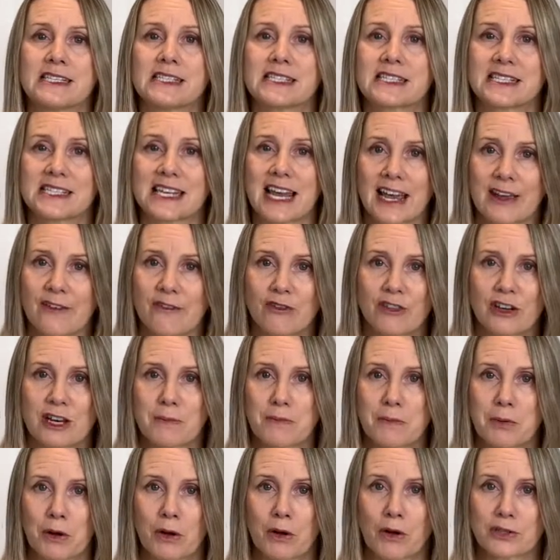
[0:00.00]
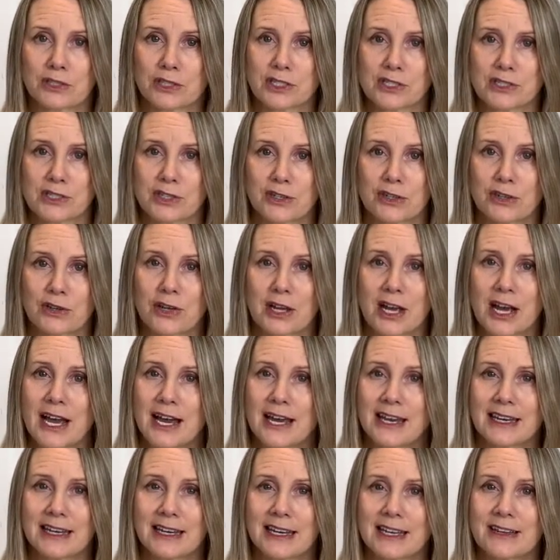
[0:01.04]
safely blocked, so you
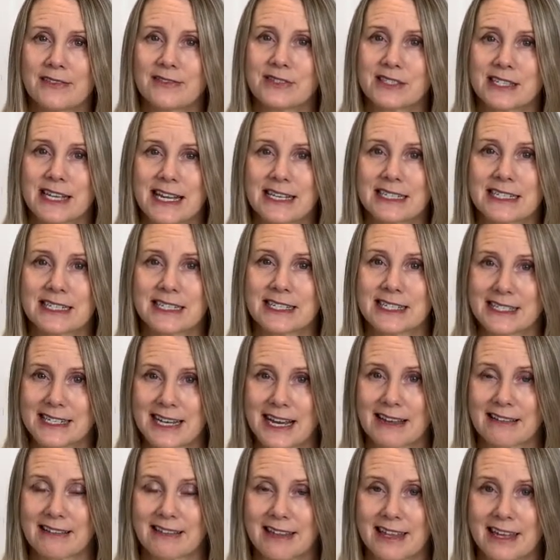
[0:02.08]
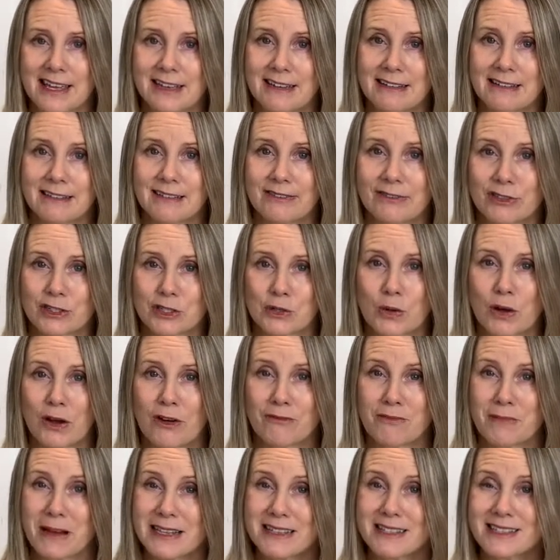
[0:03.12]
can't leave Santa stuck there for
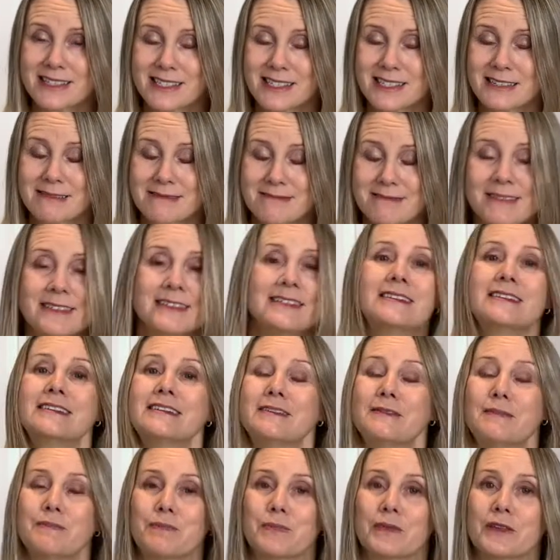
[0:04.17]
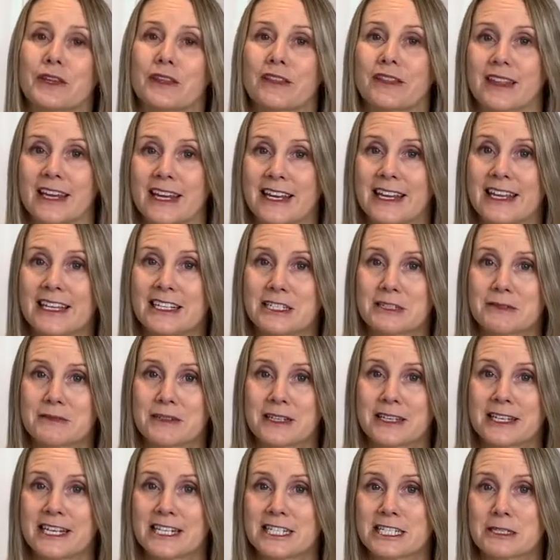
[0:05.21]
12 months.
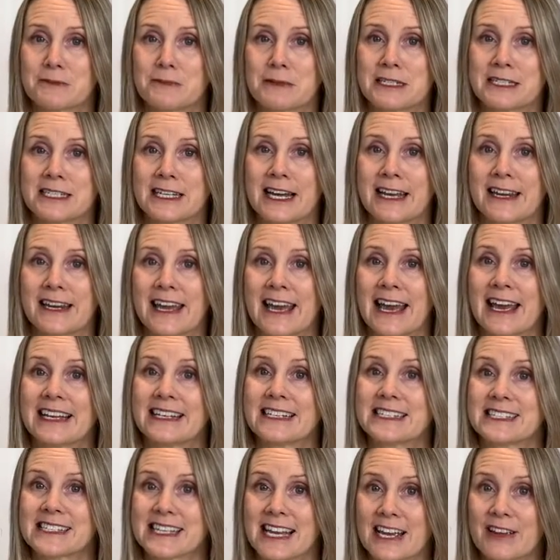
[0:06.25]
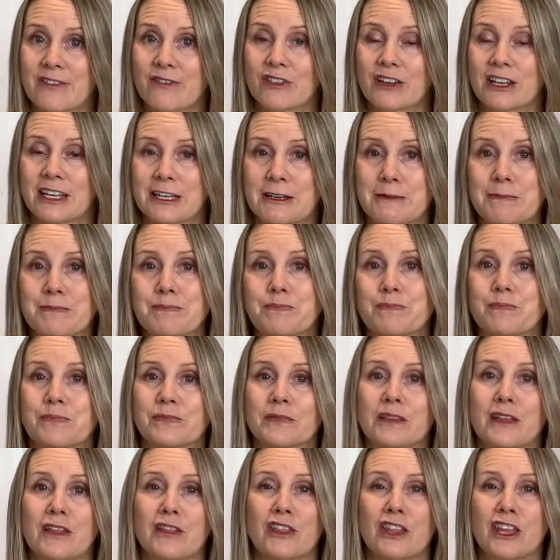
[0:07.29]
It needs to be done and safely.
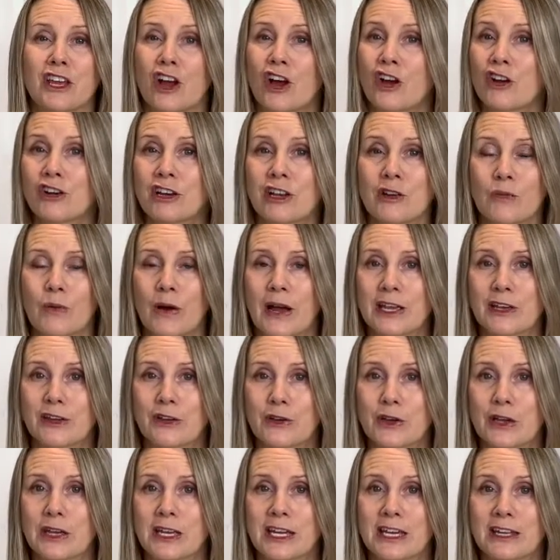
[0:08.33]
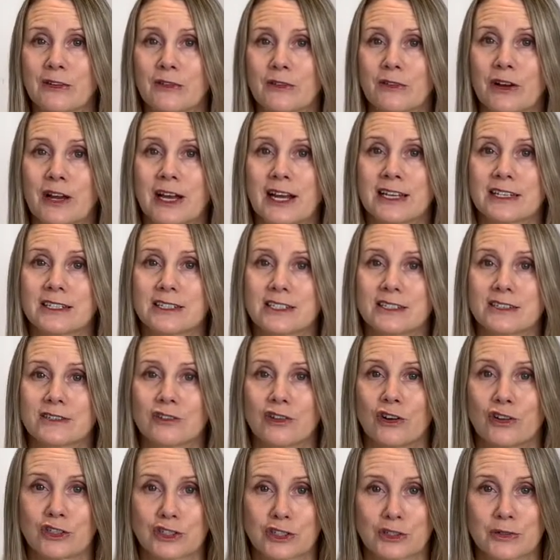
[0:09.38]
The only way you can get around
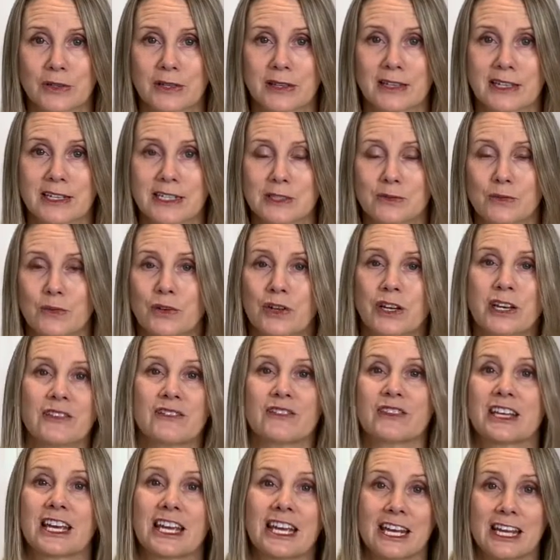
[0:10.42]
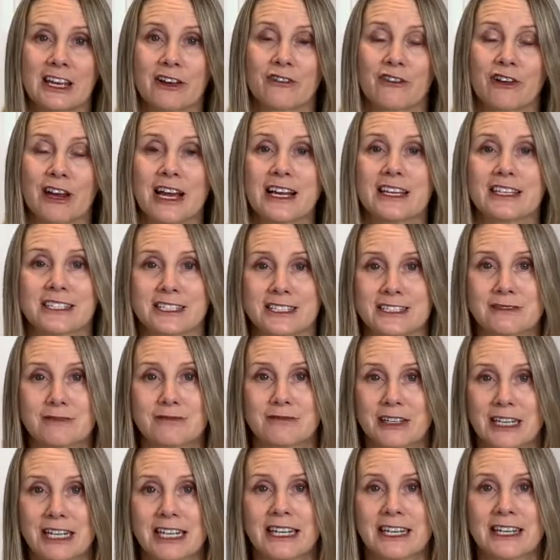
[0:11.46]
not doing this, well, not even getting around it
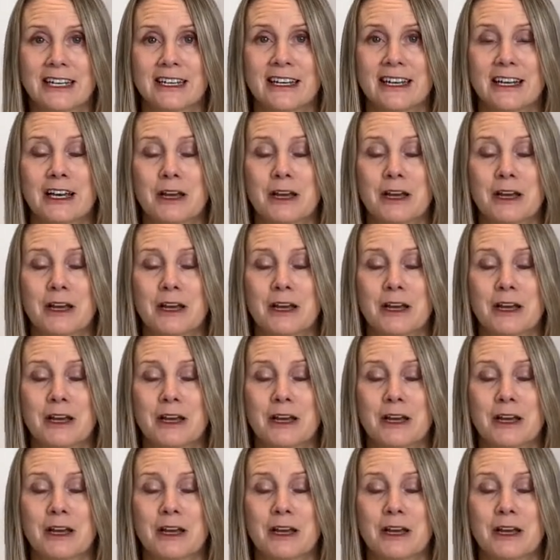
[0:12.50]
really,